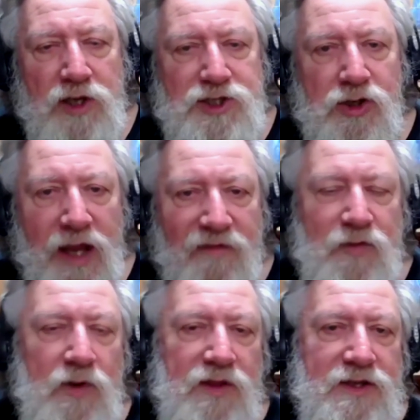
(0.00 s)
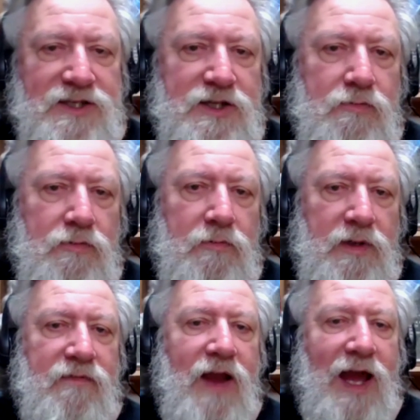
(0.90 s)
and what you're left with is
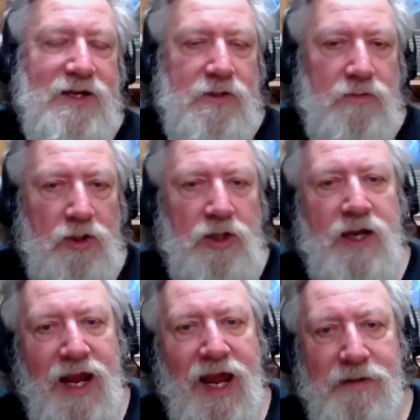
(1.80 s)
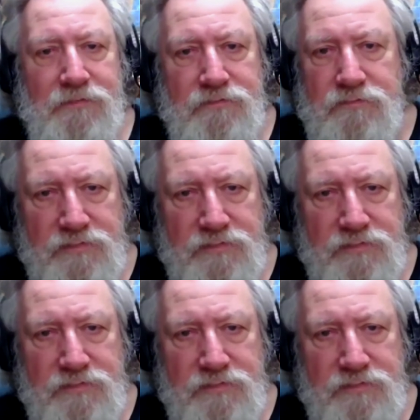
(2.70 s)
we've got to look at